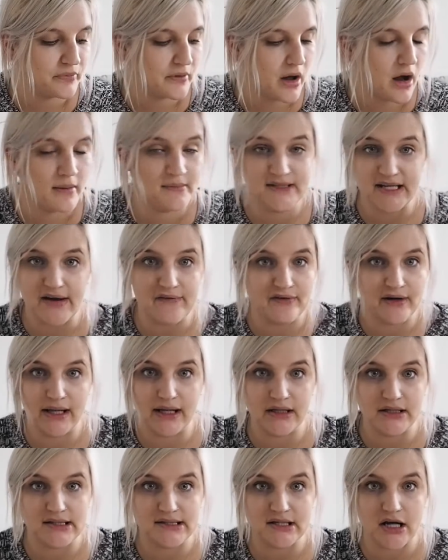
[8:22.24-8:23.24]
I'm definitely
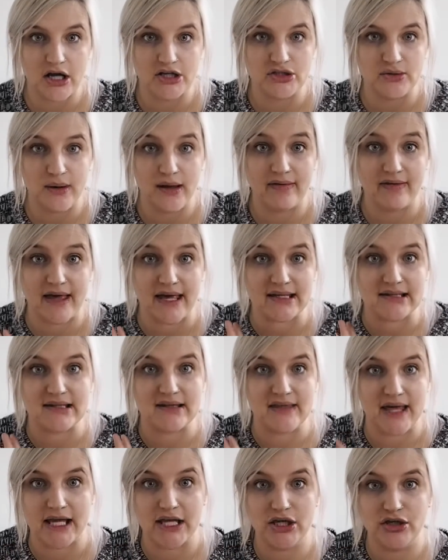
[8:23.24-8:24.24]
going to start doing this.
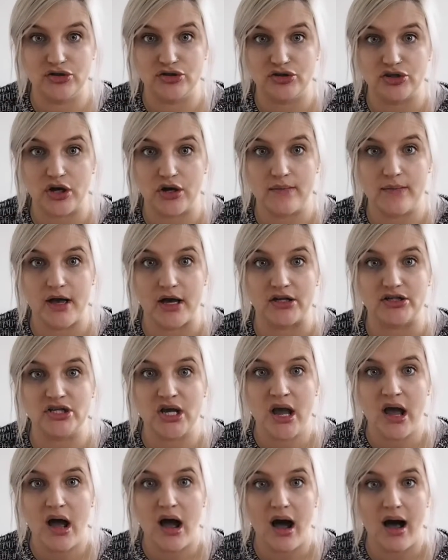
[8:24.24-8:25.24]
Thank you so much.
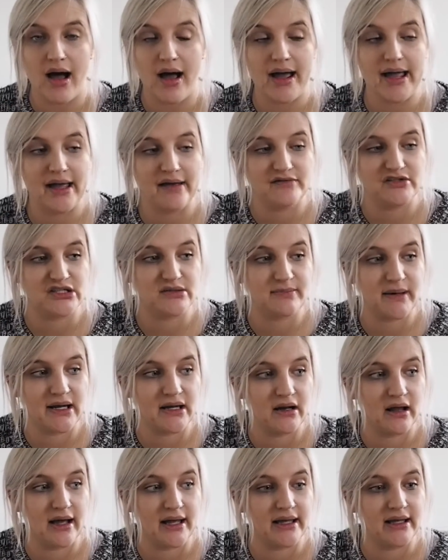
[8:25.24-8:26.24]
I have just been
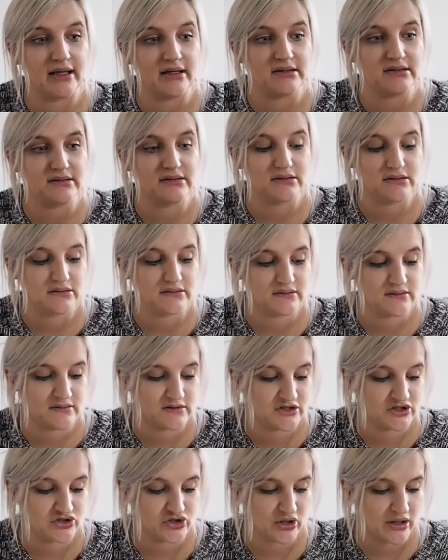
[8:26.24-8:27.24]
like
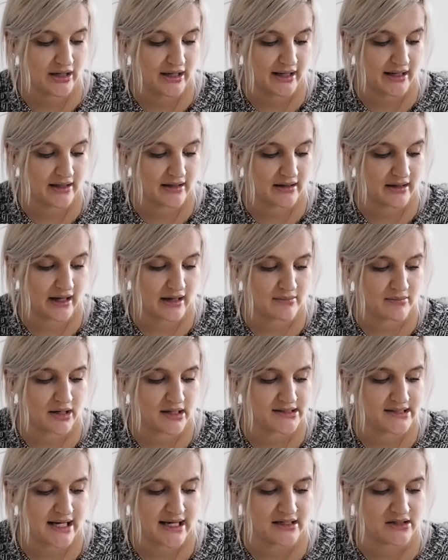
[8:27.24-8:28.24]
struggling in
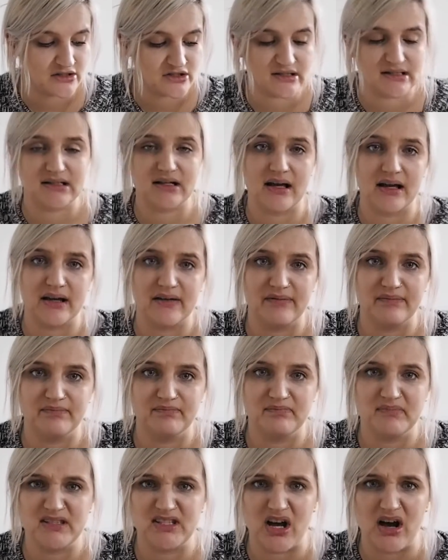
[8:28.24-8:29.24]
my days, just like
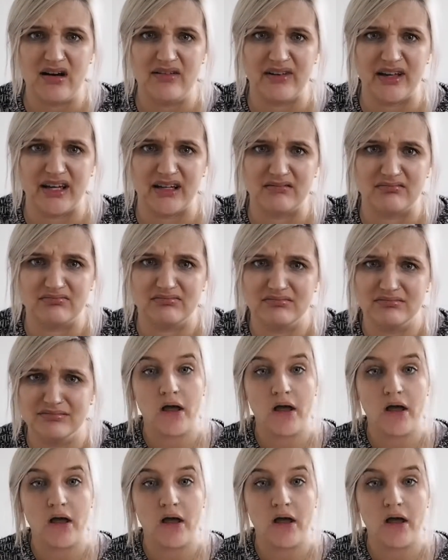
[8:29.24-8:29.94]
starving.